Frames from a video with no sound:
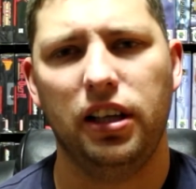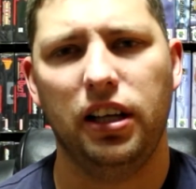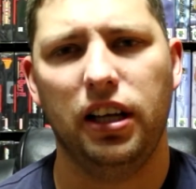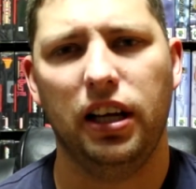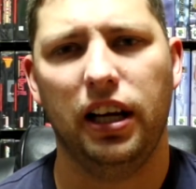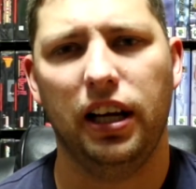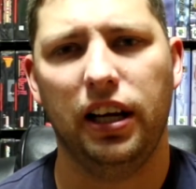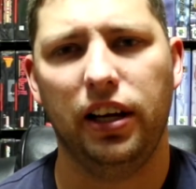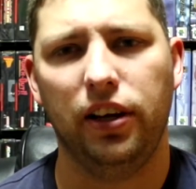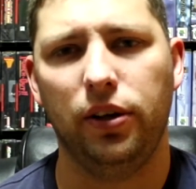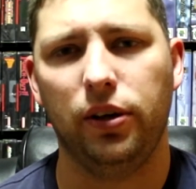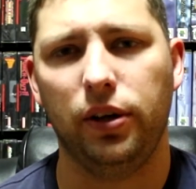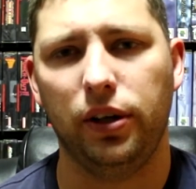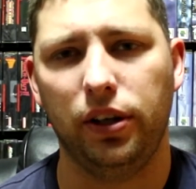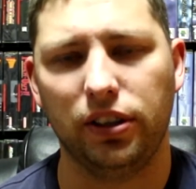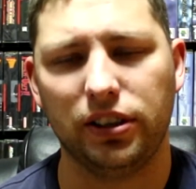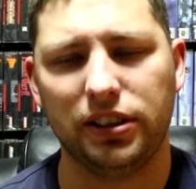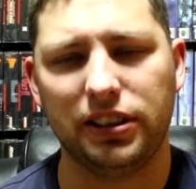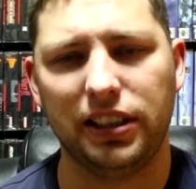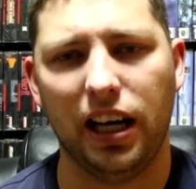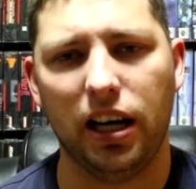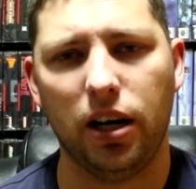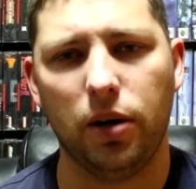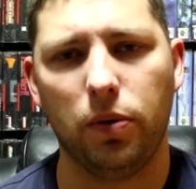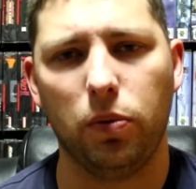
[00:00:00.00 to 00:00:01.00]
uh, you know, your
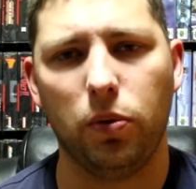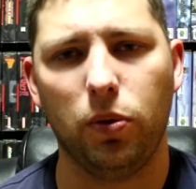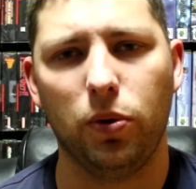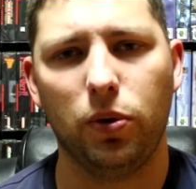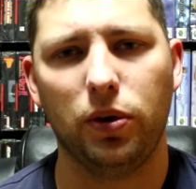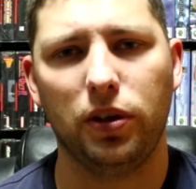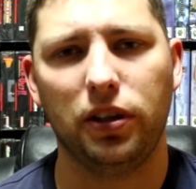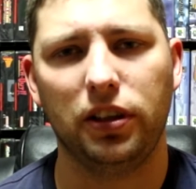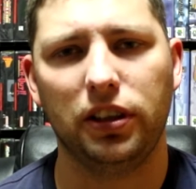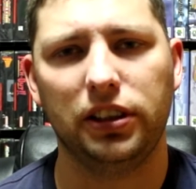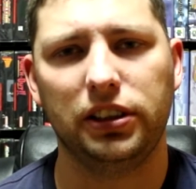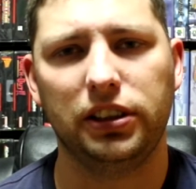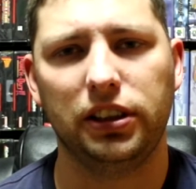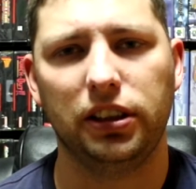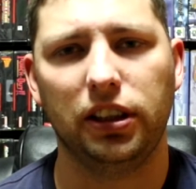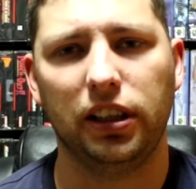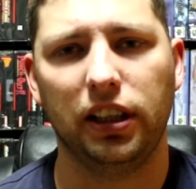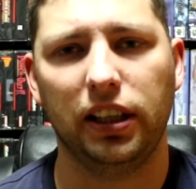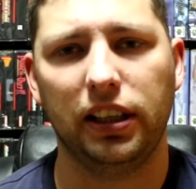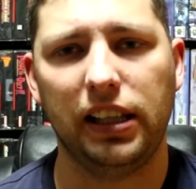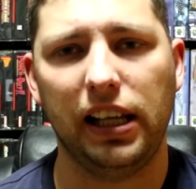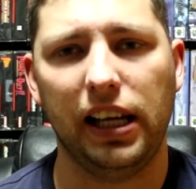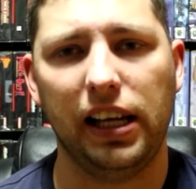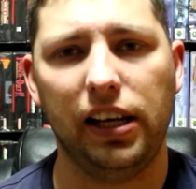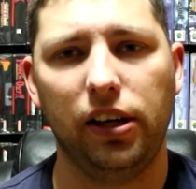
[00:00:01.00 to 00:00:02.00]
Star Wars, your
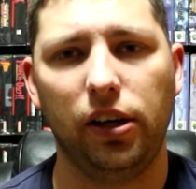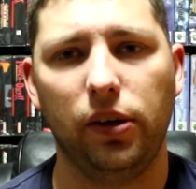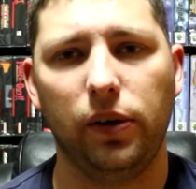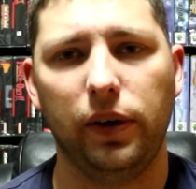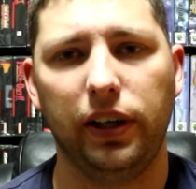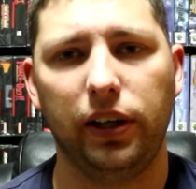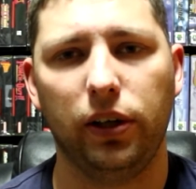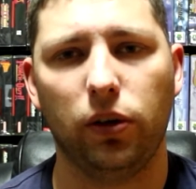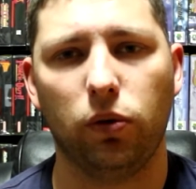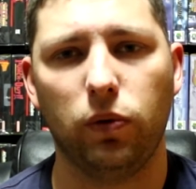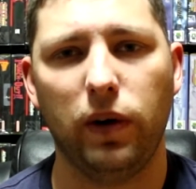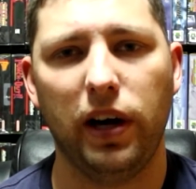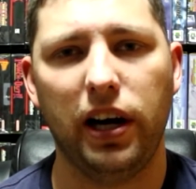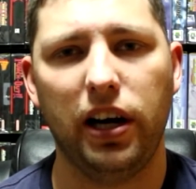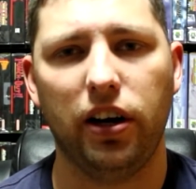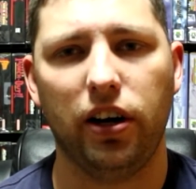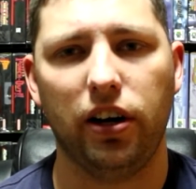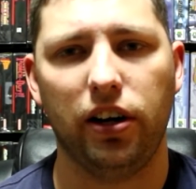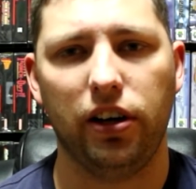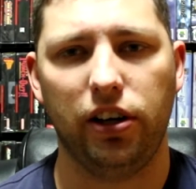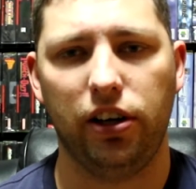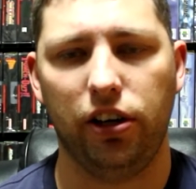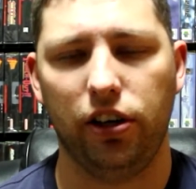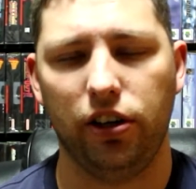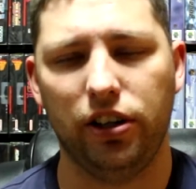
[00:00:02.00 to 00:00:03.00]
Nintendo, and your
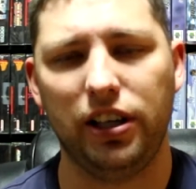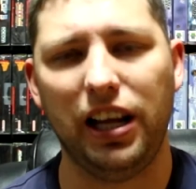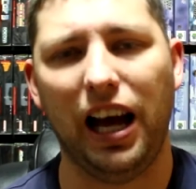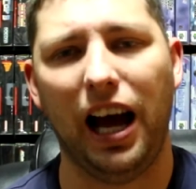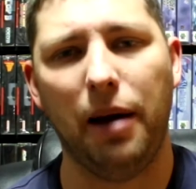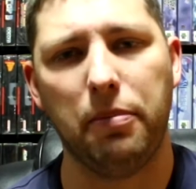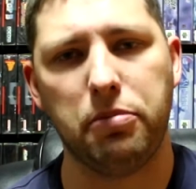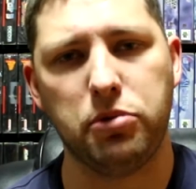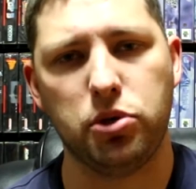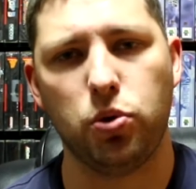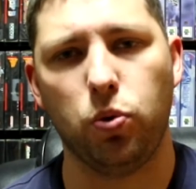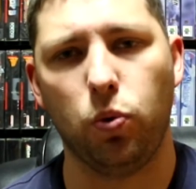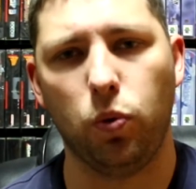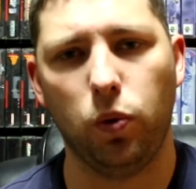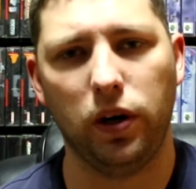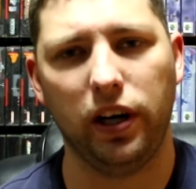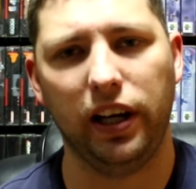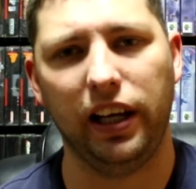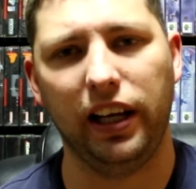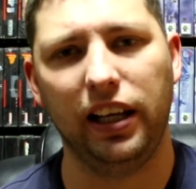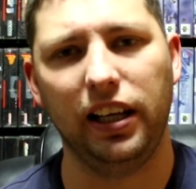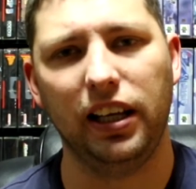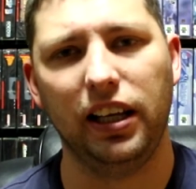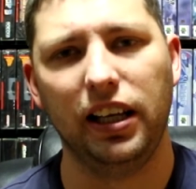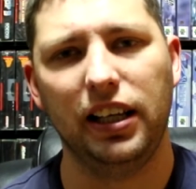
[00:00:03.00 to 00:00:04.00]
Rare in your top
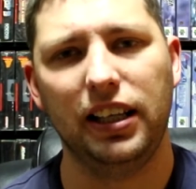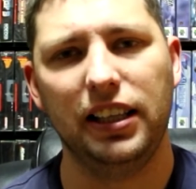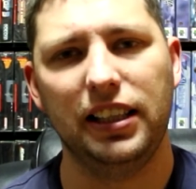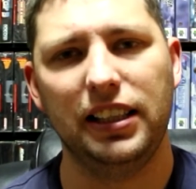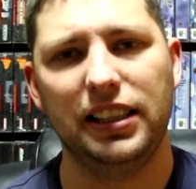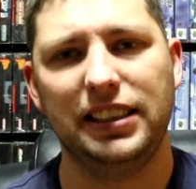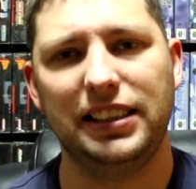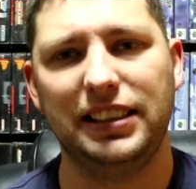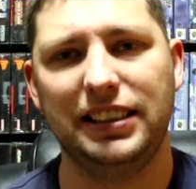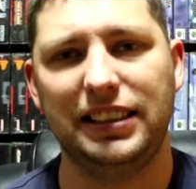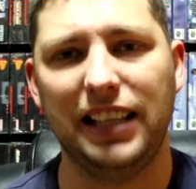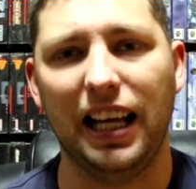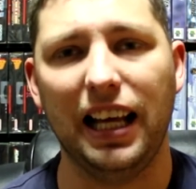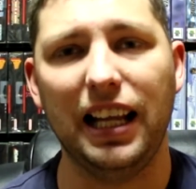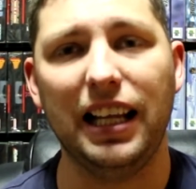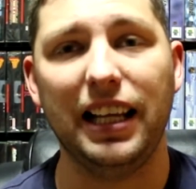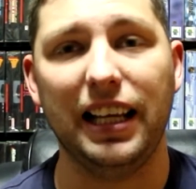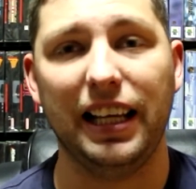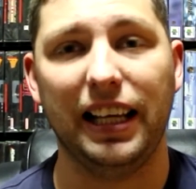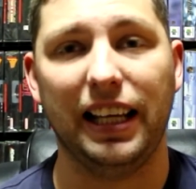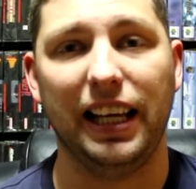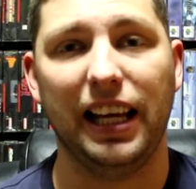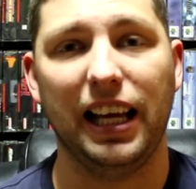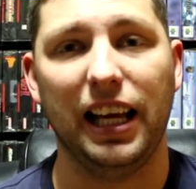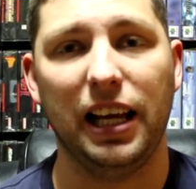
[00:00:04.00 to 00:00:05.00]
20
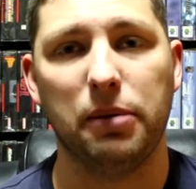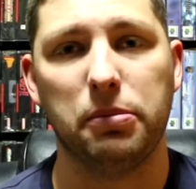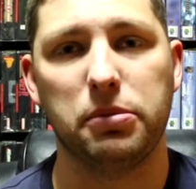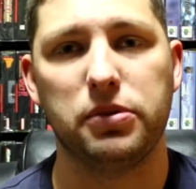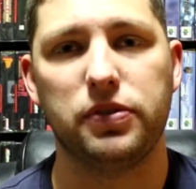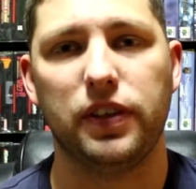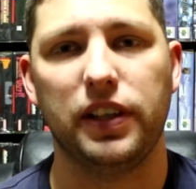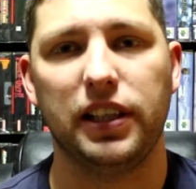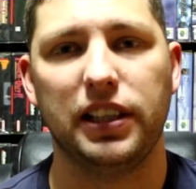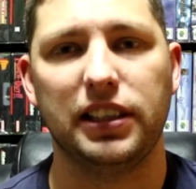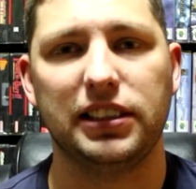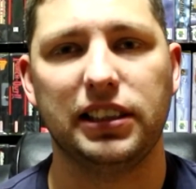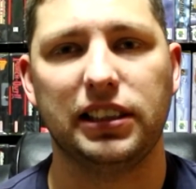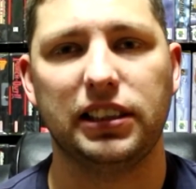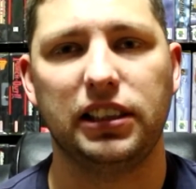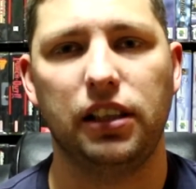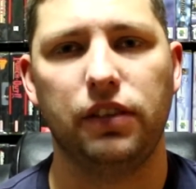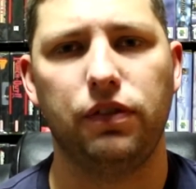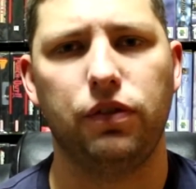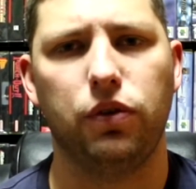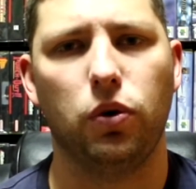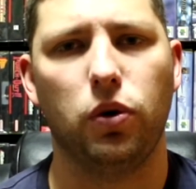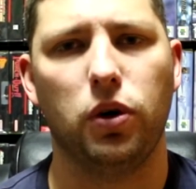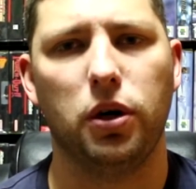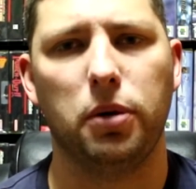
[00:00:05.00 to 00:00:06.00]
selling games for the
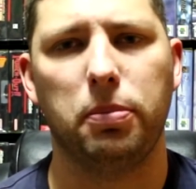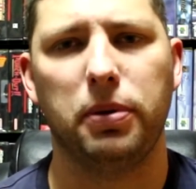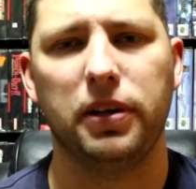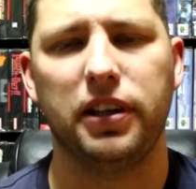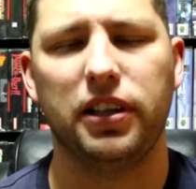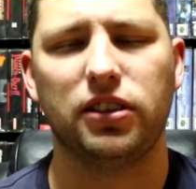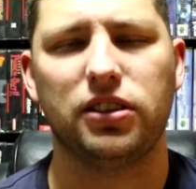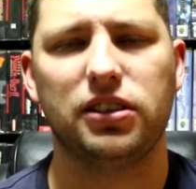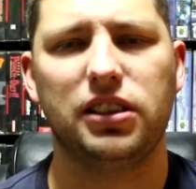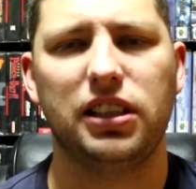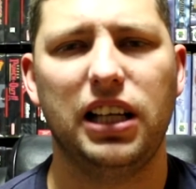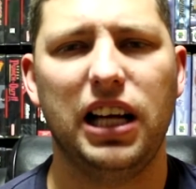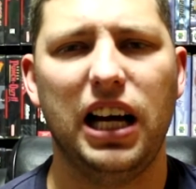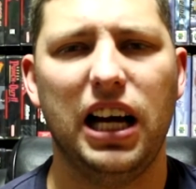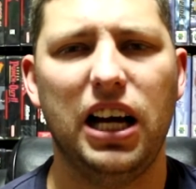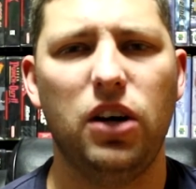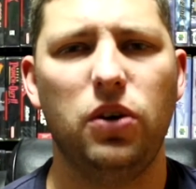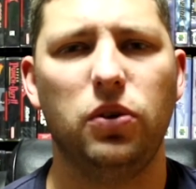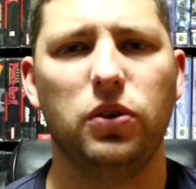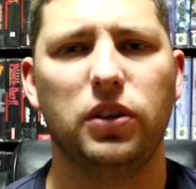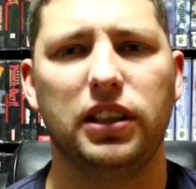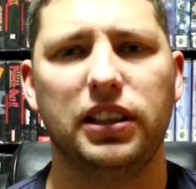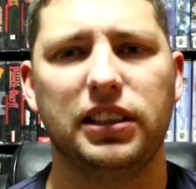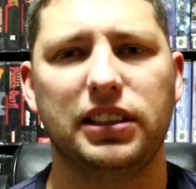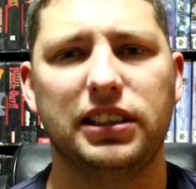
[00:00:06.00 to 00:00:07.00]
64, but there's
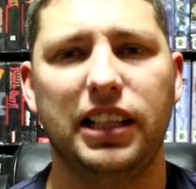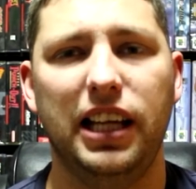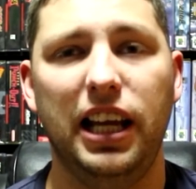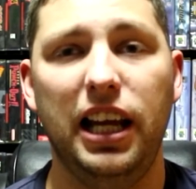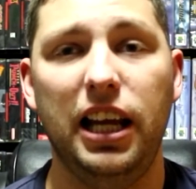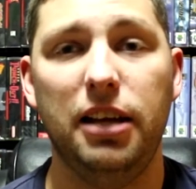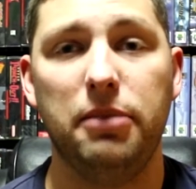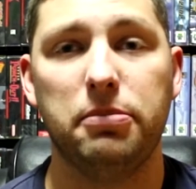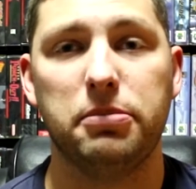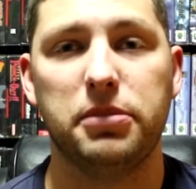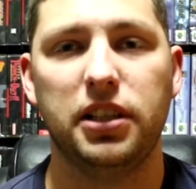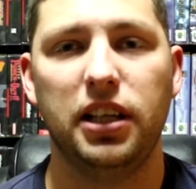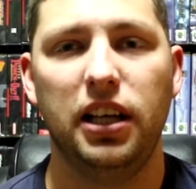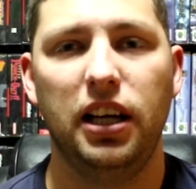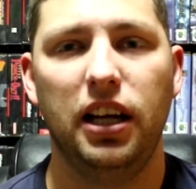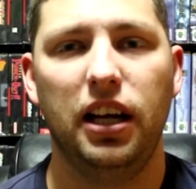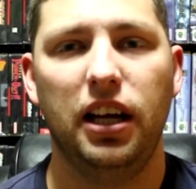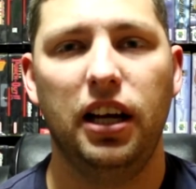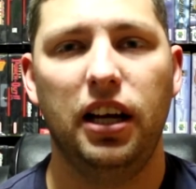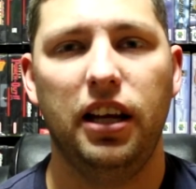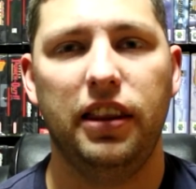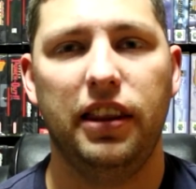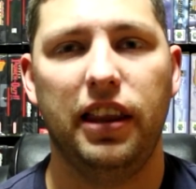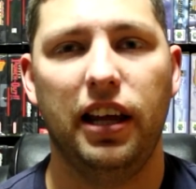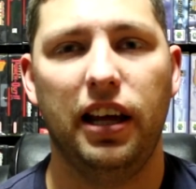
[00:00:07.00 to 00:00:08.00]
countless games
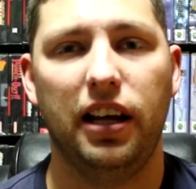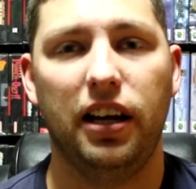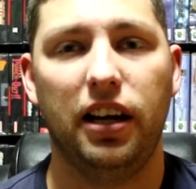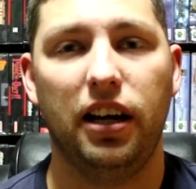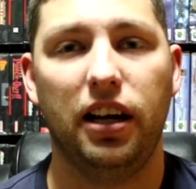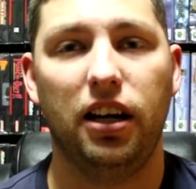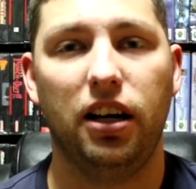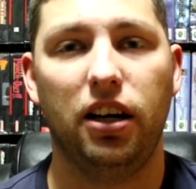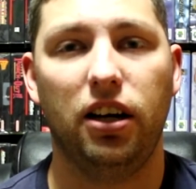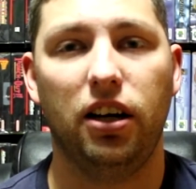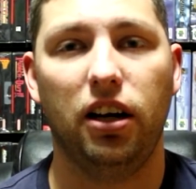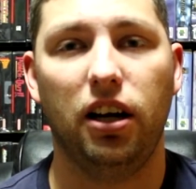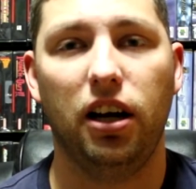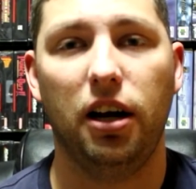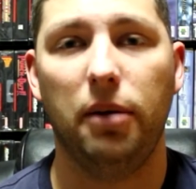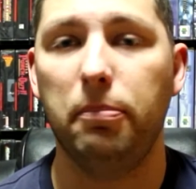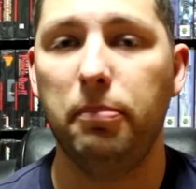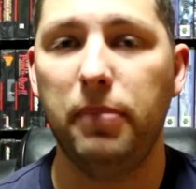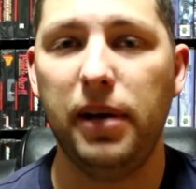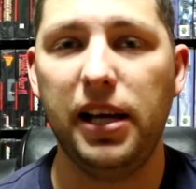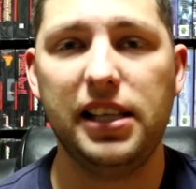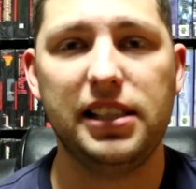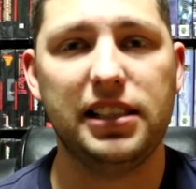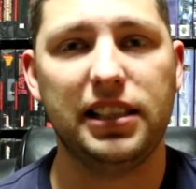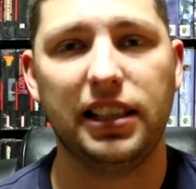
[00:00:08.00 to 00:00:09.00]
that are
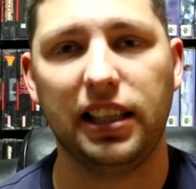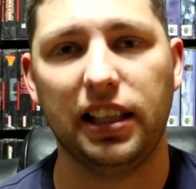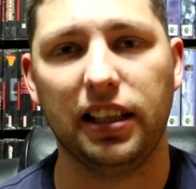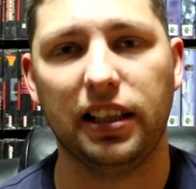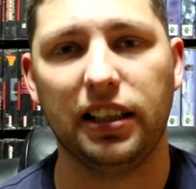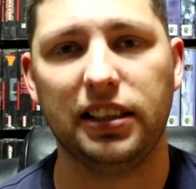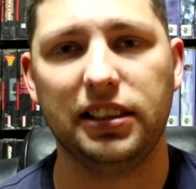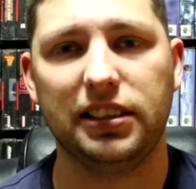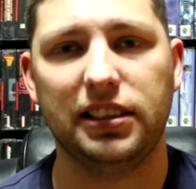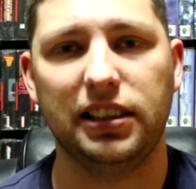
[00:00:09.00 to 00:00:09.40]
amazing on the